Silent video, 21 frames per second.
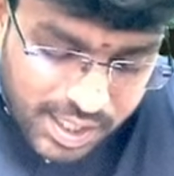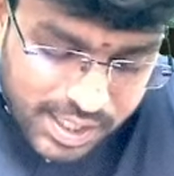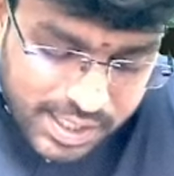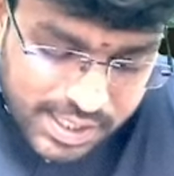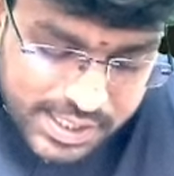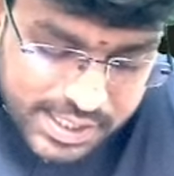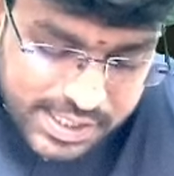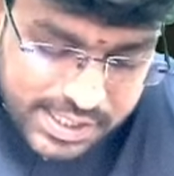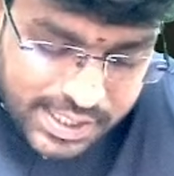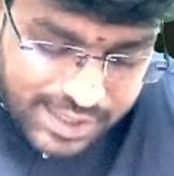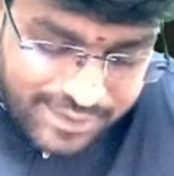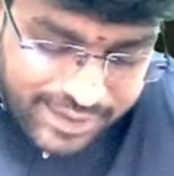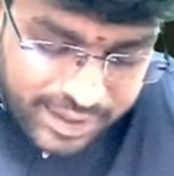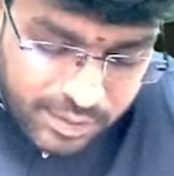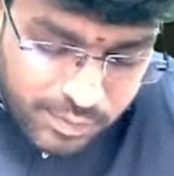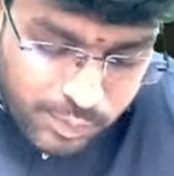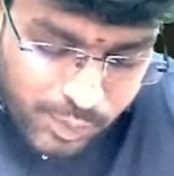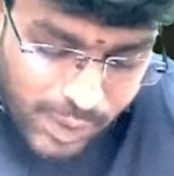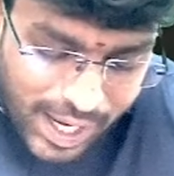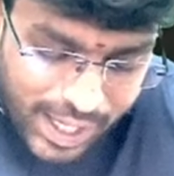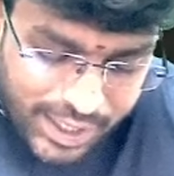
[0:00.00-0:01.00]
7,
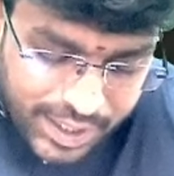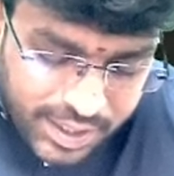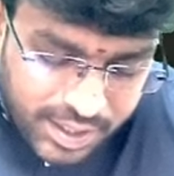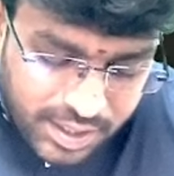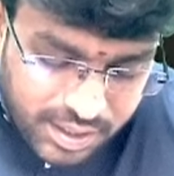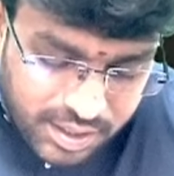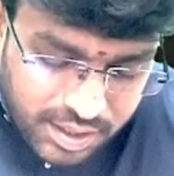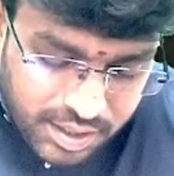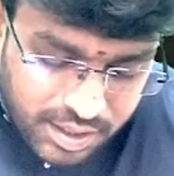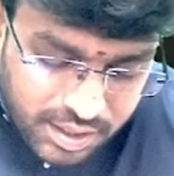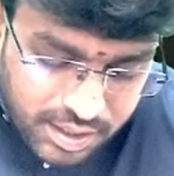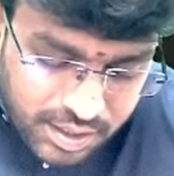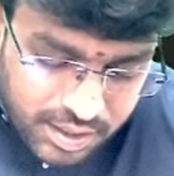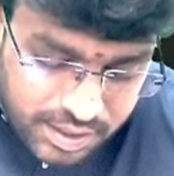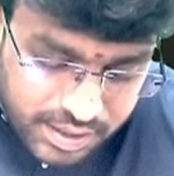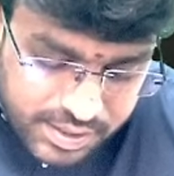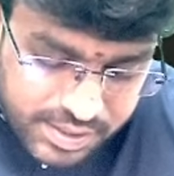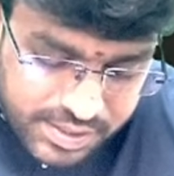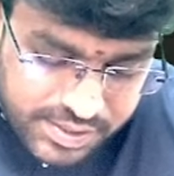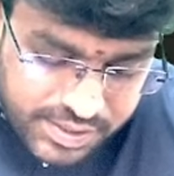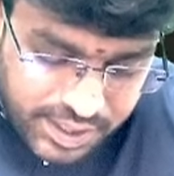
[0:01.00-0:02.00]

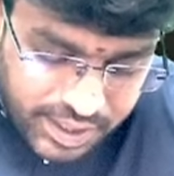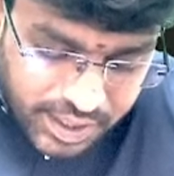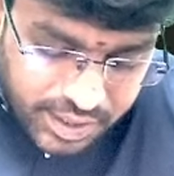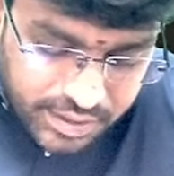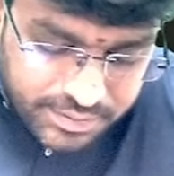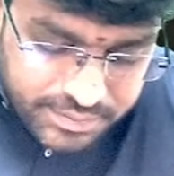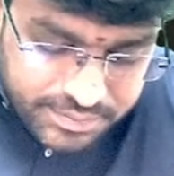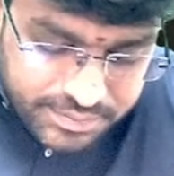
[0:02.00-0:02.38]
1C.